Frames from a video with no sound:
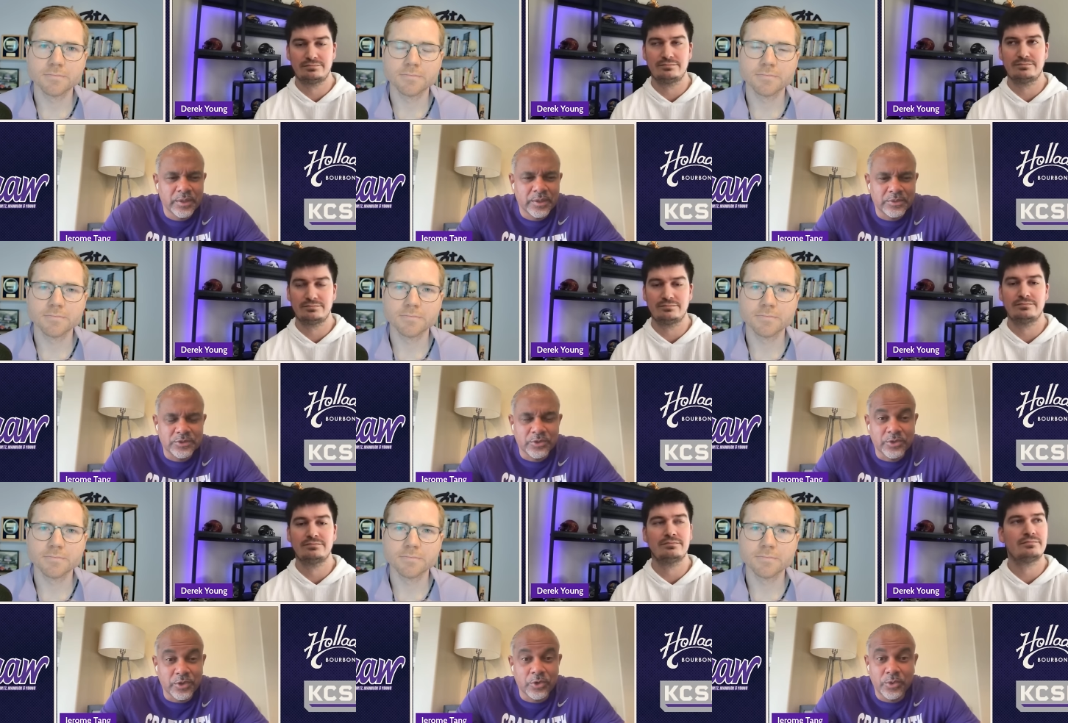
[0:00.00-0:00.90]
Speaker 1: And so
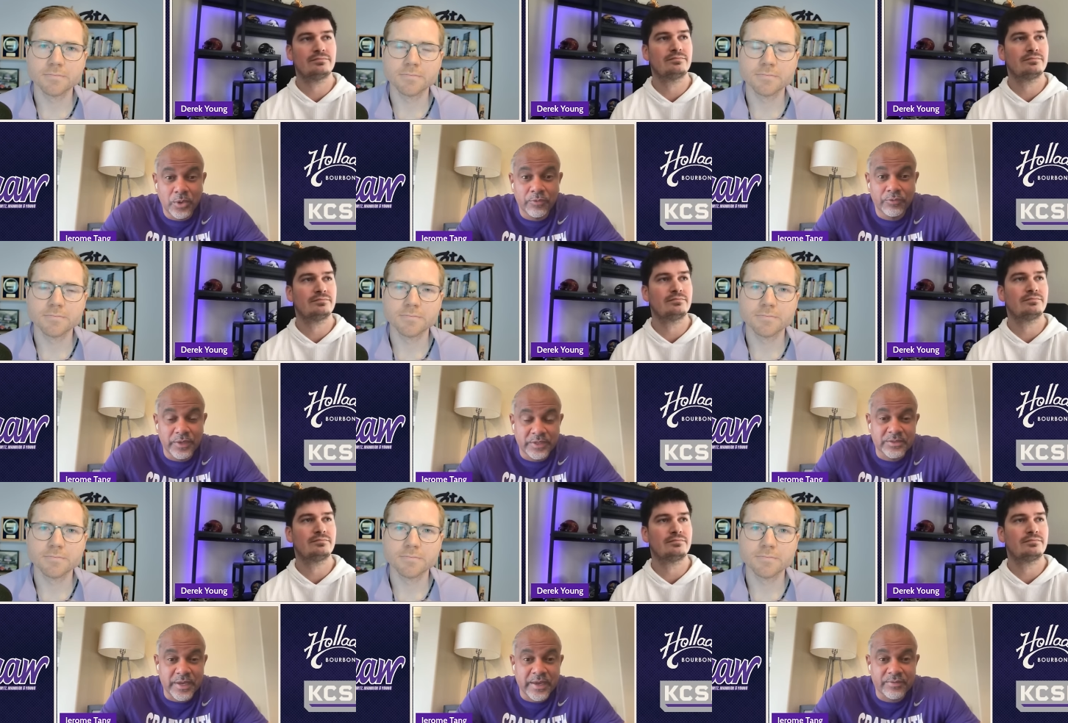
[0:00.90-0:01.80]
the goal, hopefully, is
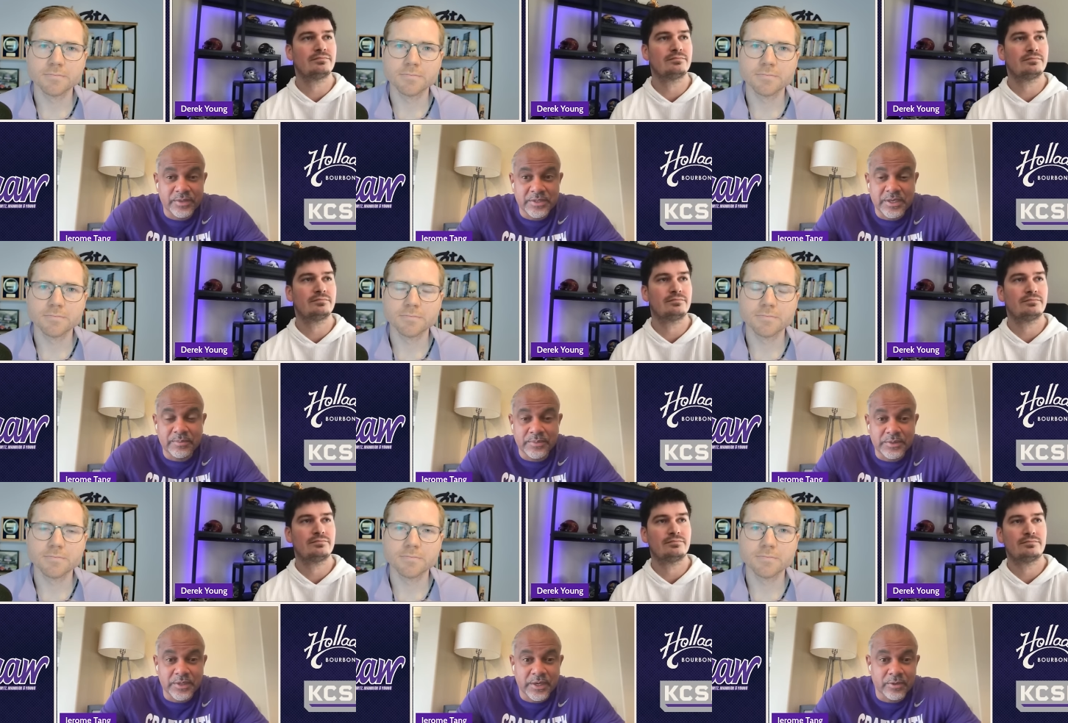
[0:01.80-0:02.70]
to have the team
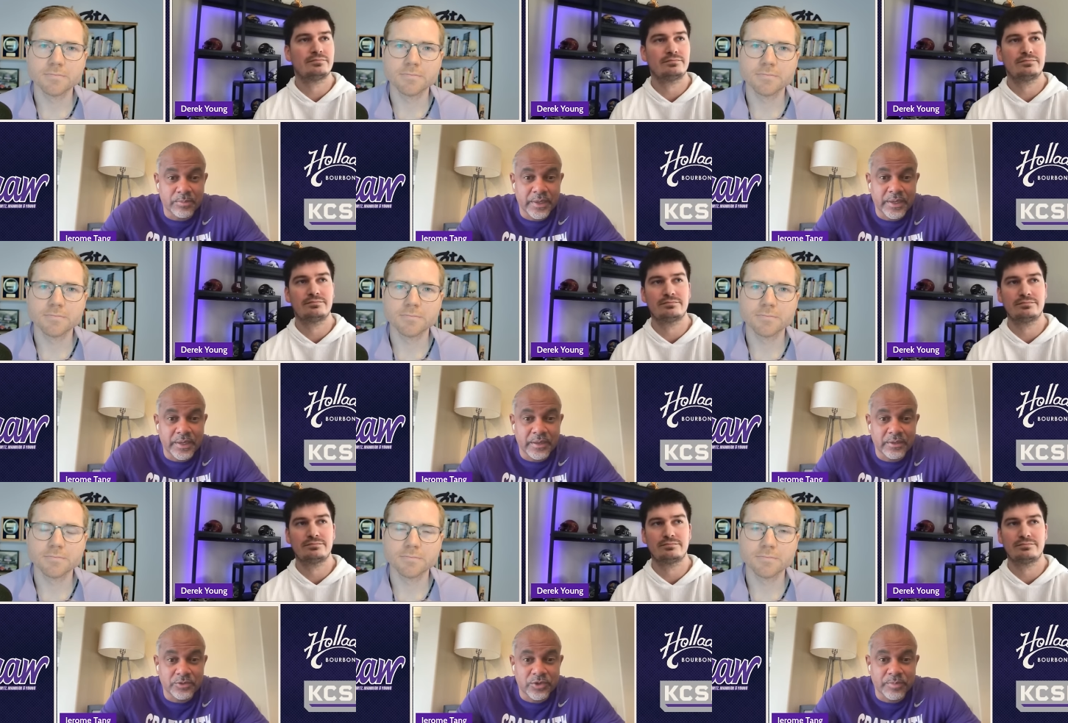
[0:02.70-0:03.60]
together by
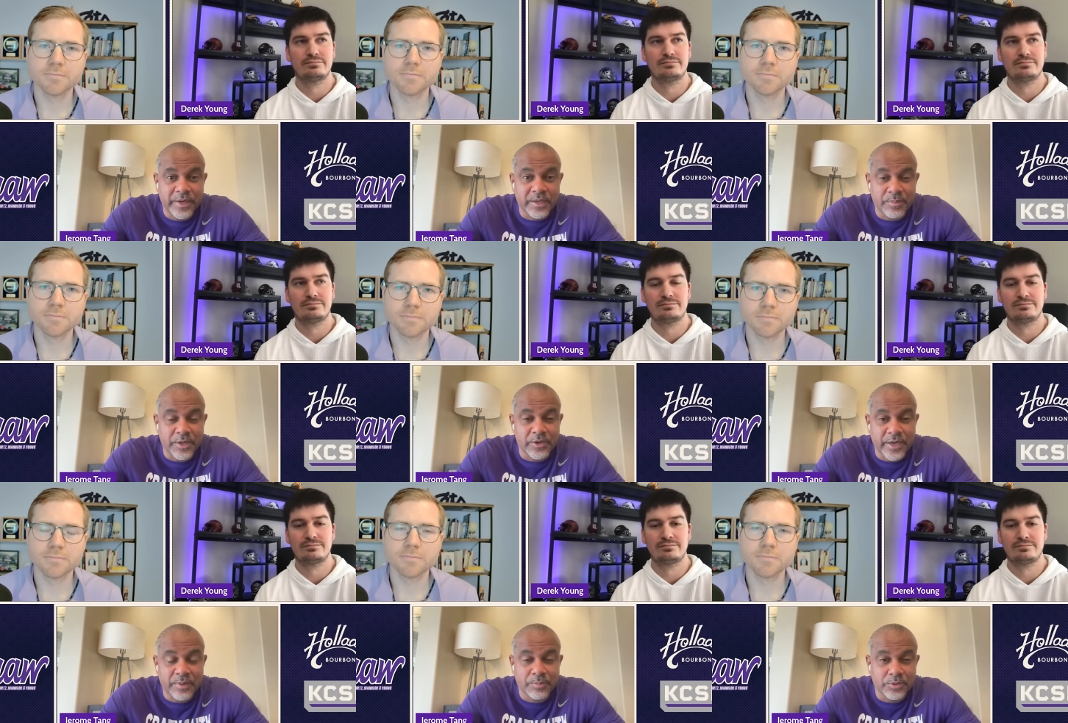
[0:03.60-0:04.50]
so everybody could be on
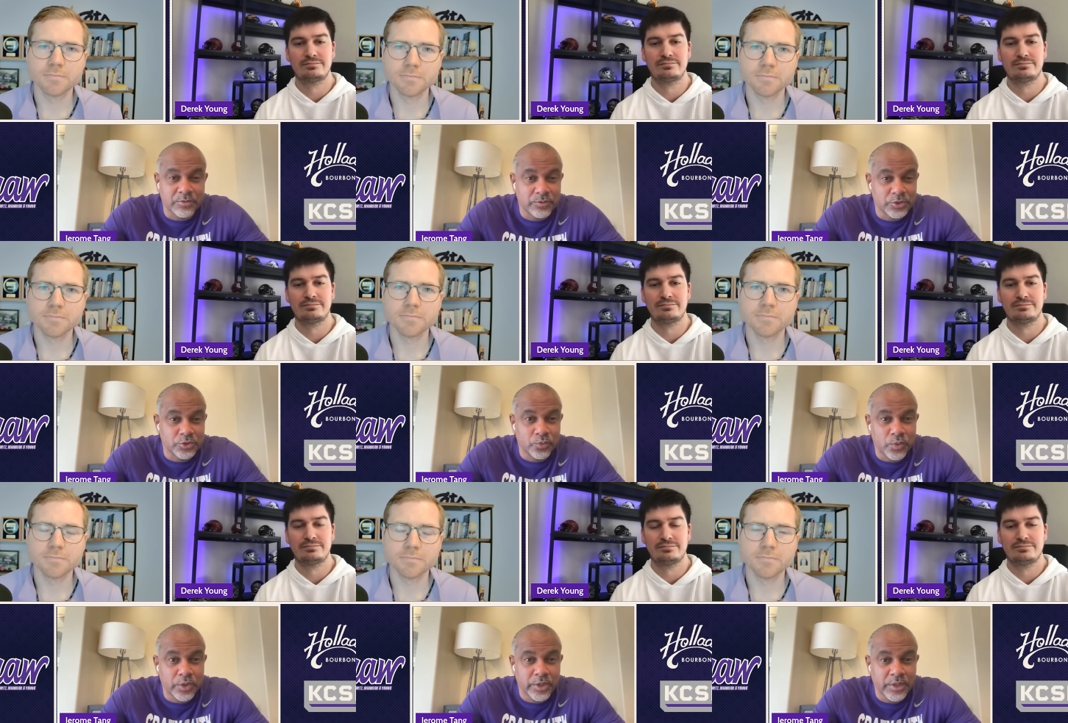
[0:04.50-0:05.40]
campus for June
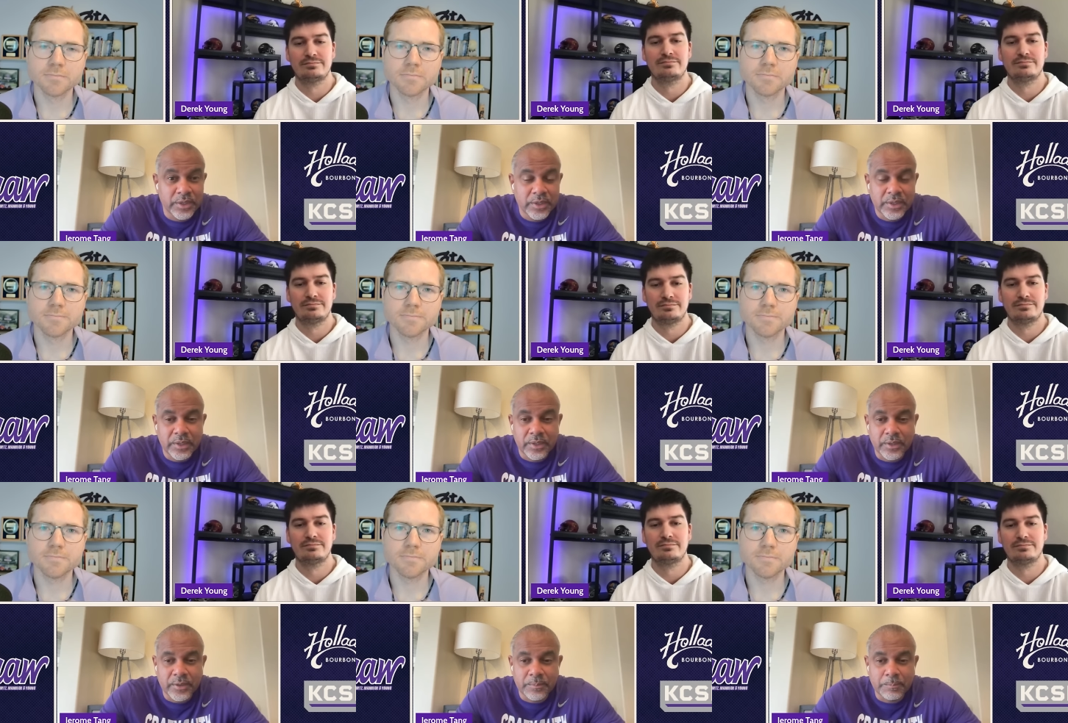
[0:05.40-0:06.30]
one.
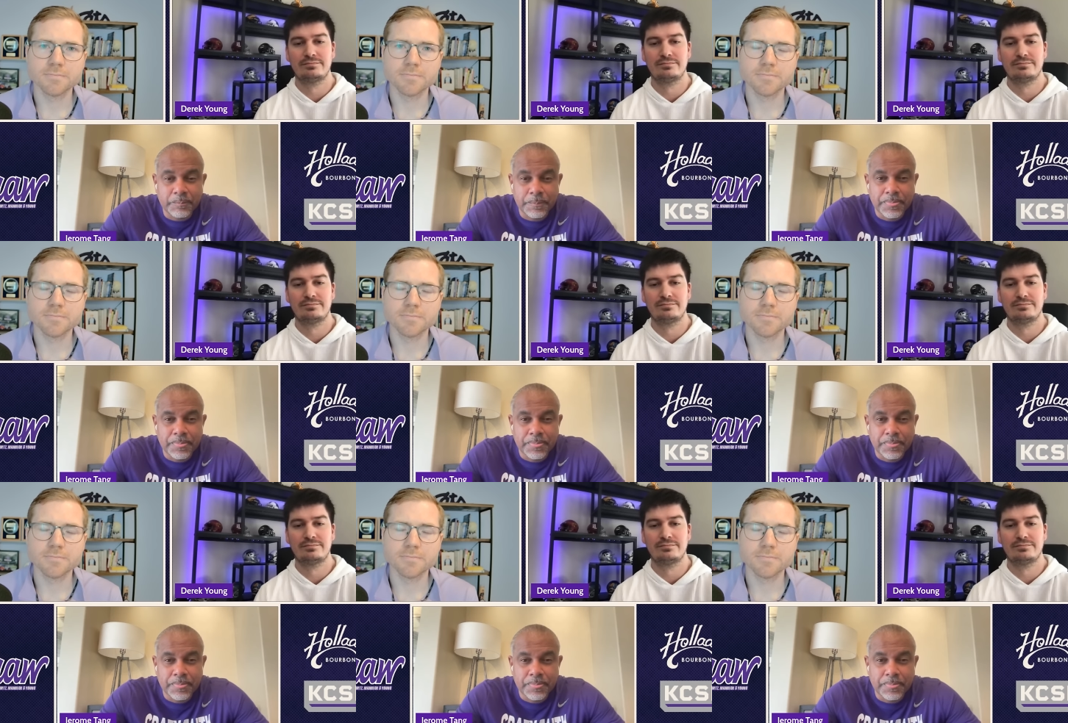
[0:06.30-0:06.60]
Um,